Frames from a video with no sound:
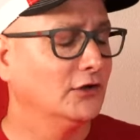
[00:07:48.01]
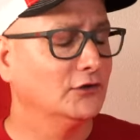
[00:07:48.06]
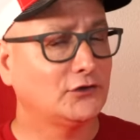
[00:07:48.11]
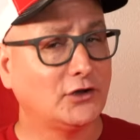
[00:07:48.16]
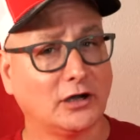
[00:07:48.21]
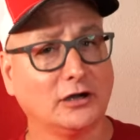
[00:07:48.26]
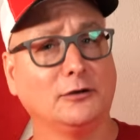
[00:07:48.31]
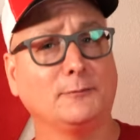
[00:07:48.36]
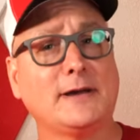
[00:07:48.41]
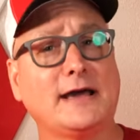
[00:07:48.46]

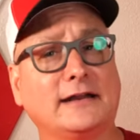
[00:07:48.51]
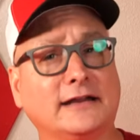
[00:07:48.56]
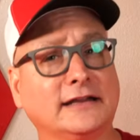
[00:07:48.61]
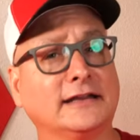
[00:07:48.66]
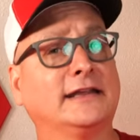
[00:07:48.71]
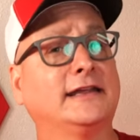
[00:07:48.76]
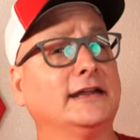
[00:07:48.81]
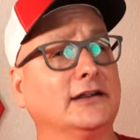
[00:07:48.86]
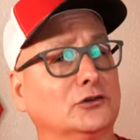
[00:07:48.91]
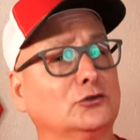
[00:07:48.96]
Talking about
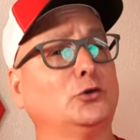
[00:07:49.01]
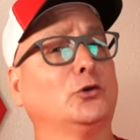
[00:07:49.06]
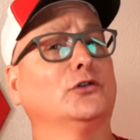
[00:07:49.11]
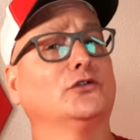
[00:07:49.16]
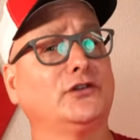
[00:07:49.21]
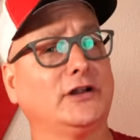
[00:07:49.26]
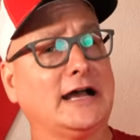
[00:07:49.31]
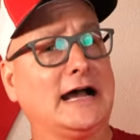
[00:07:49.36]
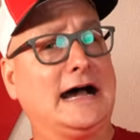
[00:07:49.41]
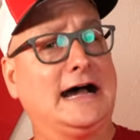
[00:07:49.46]
it geared
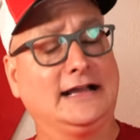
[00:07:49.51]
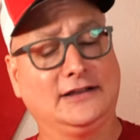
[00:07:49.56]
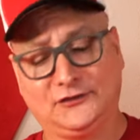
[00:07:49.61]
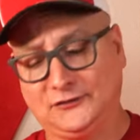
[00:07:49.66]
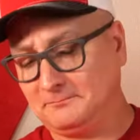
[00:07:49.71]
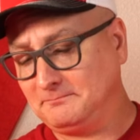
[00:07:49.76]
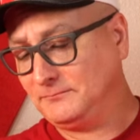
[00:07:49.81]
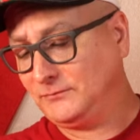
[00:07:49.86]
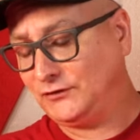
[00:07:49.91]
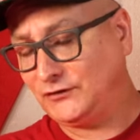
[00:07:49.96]
towards the
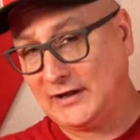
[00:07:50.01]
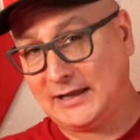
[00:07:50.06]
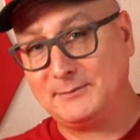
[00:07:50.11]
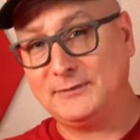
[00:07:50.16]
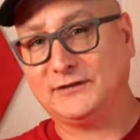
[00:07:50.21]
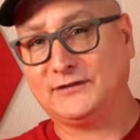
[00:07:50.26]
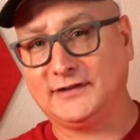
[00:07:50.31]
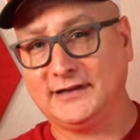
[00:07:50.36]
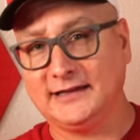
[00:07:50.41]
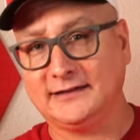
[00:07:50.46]
highs, same
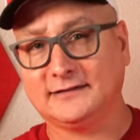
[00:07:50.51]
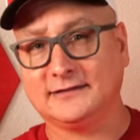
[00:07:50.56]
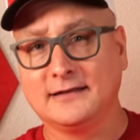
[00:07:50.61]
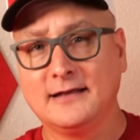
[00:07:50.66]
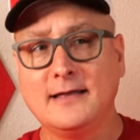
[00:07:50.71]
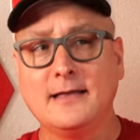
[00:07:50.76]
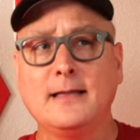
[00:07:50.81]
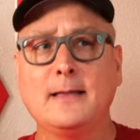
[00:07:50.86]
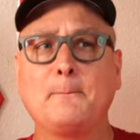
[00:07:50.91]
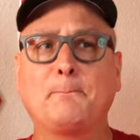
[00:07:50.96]
as this,
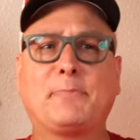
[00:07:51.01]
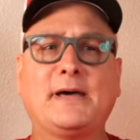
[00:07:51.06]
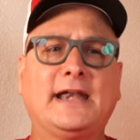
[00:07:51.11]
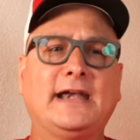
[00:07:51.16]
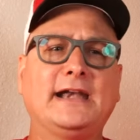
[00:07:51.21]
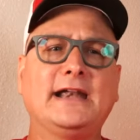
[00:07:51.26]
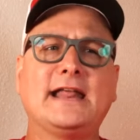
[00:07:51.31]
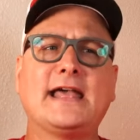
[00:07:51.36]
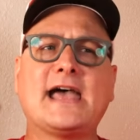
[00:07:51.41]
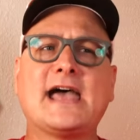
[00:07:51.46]
but I
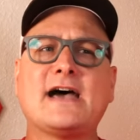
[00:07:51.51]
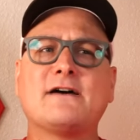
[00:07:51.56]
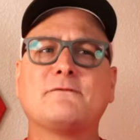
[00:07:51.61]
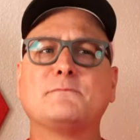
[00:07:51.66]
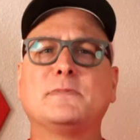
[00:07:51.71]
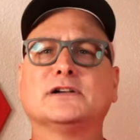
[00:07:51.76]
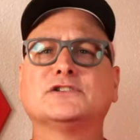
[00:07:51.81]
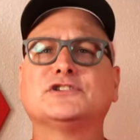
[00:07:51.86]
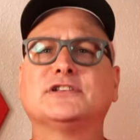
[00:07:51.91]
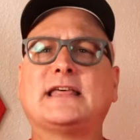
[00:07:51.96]
didn't have
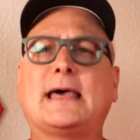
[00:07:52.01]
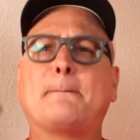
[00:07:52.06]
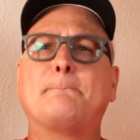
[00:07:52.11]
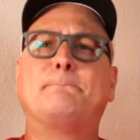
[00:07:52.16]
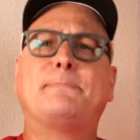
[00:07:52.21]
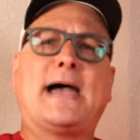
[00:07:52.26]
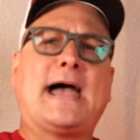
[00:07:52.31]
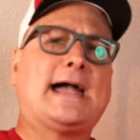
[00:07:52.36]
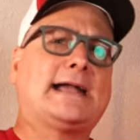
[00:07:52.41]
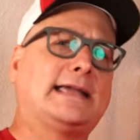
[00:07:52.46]
much of that
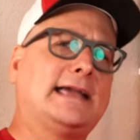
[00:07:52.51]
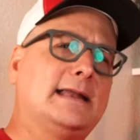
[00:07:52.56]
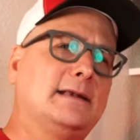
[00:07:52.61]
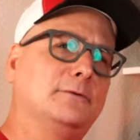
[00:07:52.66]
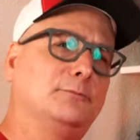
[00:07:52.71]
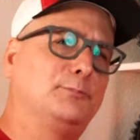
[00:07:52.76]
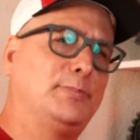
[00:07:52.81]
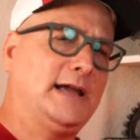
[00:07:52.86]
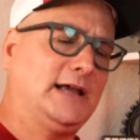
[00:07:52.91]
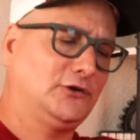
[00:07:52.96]
back
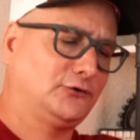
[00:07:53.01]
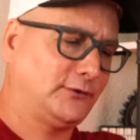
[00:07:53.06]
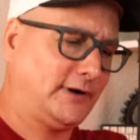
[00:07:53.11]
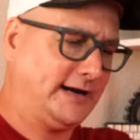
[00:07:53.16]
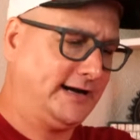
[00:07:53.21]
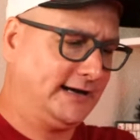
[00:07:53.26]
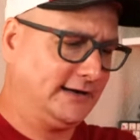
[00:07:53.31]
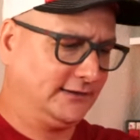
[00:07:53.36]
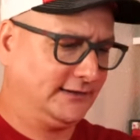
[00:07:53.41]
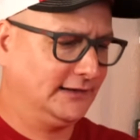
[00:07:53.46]
end bass right
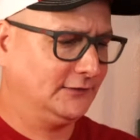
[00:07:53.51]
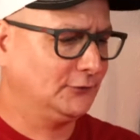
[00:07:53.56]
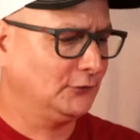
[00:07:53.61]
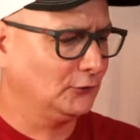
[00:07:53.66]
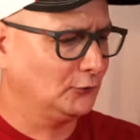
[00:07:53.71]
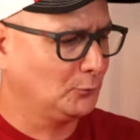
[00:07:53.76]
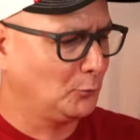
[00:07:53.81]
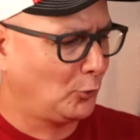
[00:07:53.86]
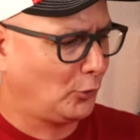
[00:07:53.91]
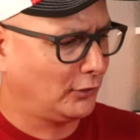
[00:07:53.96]
here. This
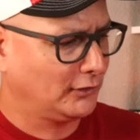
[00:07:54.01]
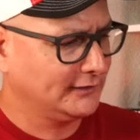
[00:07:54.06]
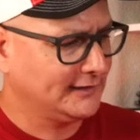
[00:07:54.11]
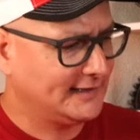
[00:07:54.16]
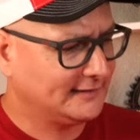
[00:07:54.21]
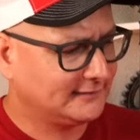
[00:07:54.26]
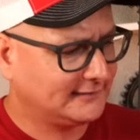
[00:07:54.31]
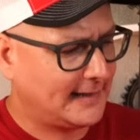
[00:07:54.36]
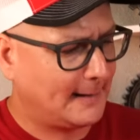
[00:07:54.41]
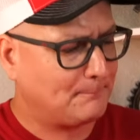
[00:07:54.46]
was more or
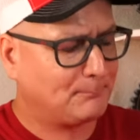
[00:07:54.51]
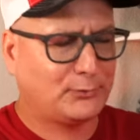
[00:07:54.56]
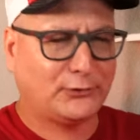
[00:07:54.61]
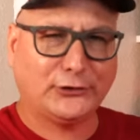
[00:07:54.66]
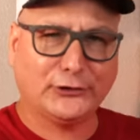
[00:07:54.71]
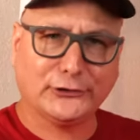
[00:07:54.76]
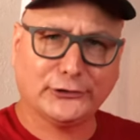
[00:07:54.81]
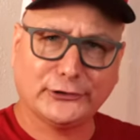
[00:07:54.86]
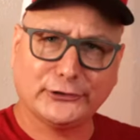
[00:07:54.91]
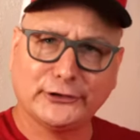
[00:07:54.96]
less that
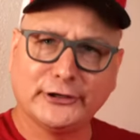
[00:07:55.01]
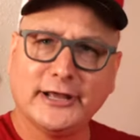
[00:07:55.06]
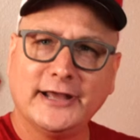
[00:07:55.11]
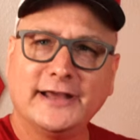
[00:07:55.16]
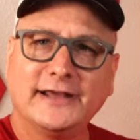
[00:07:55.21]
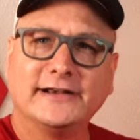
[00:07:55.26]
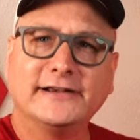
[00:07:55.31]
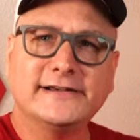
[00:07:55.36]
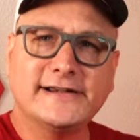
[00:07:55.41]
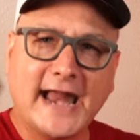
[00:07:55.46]
pure
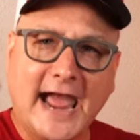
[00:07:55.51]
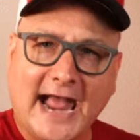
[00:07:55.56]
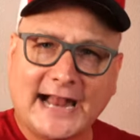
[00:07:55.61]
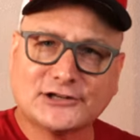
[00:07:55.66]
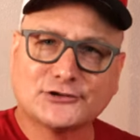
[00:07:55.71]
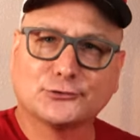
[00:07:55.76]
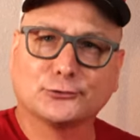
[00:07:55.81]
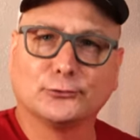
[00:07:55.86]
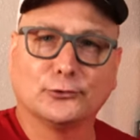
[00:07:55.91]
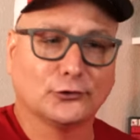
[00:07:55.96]

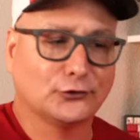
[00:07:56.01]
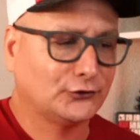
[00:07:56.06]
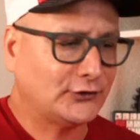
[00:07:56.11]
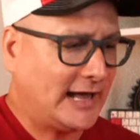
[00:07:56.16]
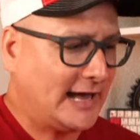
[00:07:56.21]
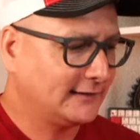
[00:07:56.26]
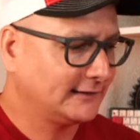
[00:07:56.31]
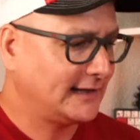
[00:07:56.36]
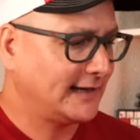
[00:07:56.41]
natural sound.